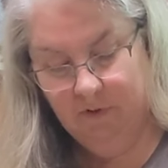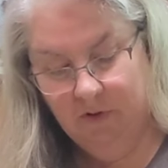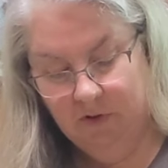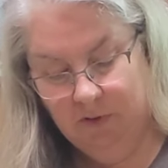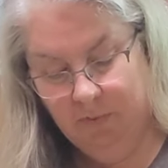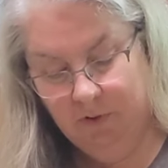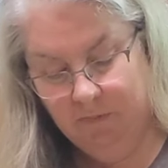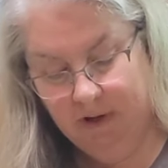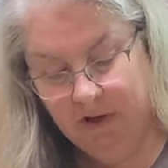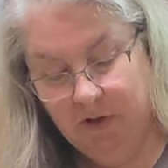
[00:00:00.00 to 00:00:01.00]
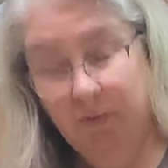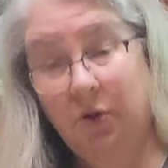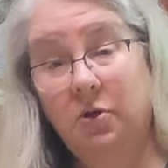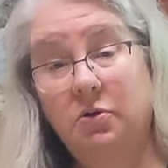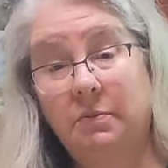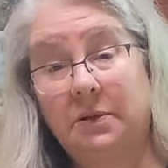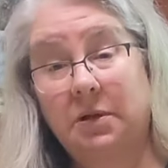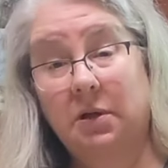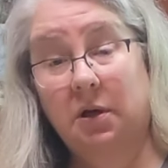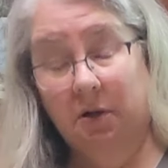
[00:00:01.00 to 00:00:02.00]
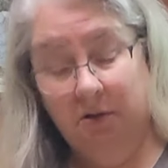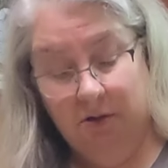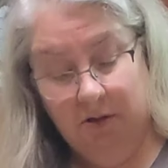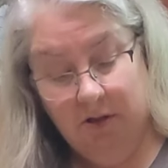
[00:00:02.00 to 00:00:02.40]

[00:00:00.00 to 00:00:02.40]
Because you want to make sure when you use your biscuit cutter,